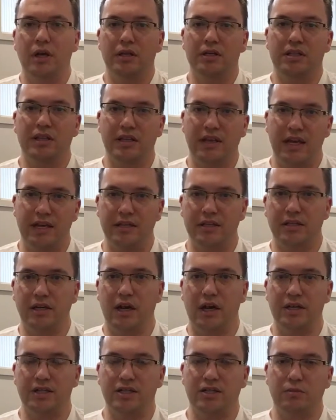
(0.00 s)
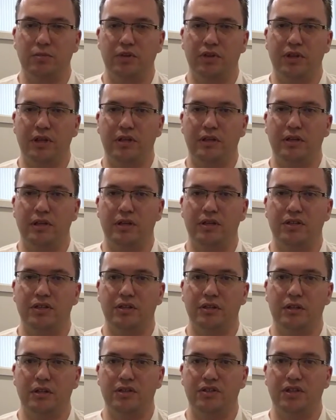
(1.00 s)
to the end customer that
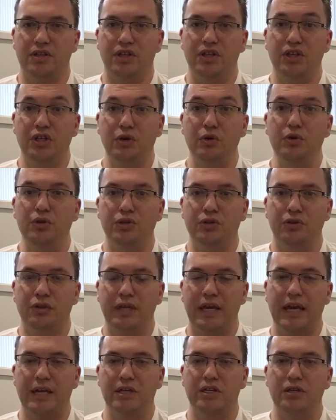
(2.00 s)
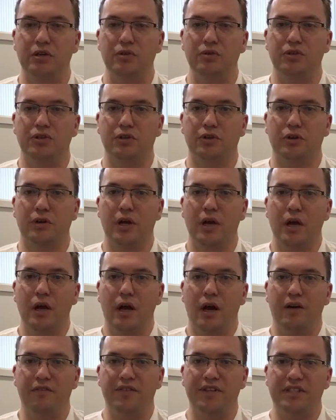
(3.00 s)
is the user, the end user
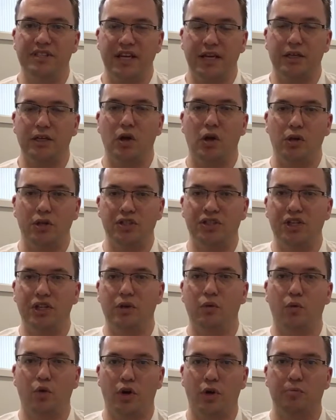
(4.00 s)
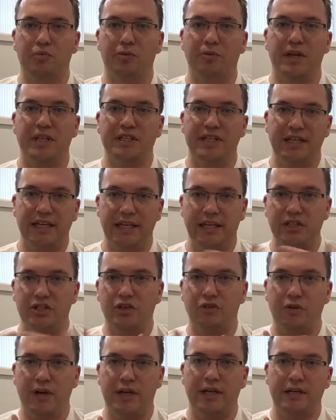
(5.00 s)
of the technology that we're implementing and
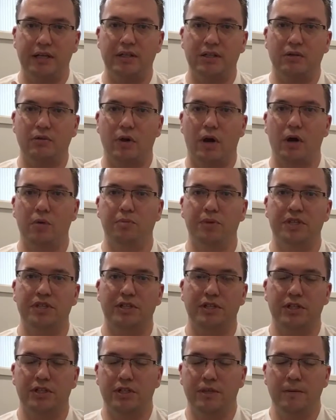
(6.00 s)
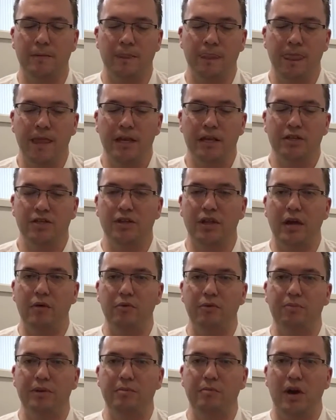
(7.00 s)
integrating into our business. So that
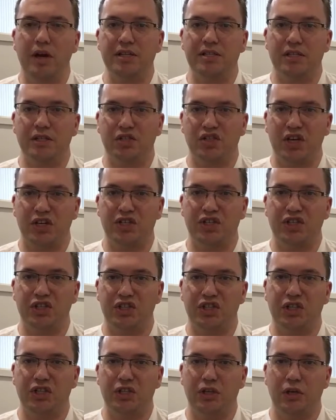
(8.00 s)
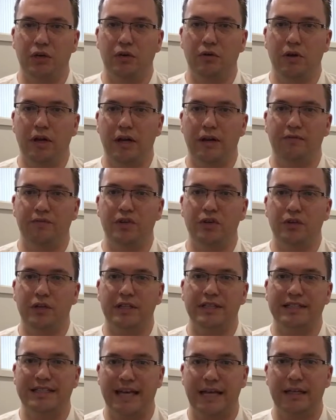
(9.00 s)
would be my suggestion to you. If you're
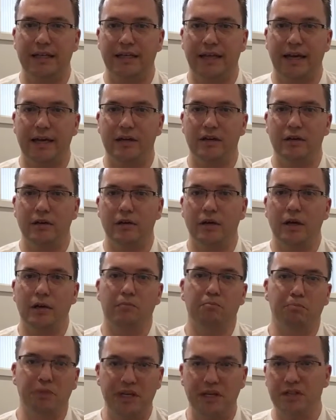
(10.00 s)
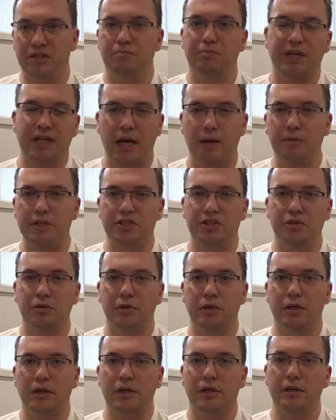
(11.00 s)
a delegator, become a
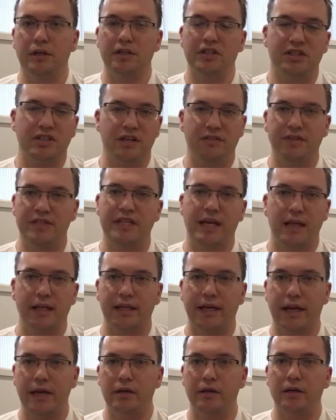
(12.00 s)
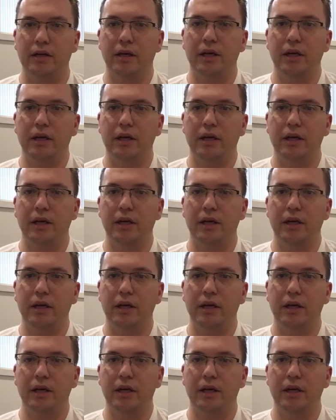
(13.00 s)
doer instead of a delegator,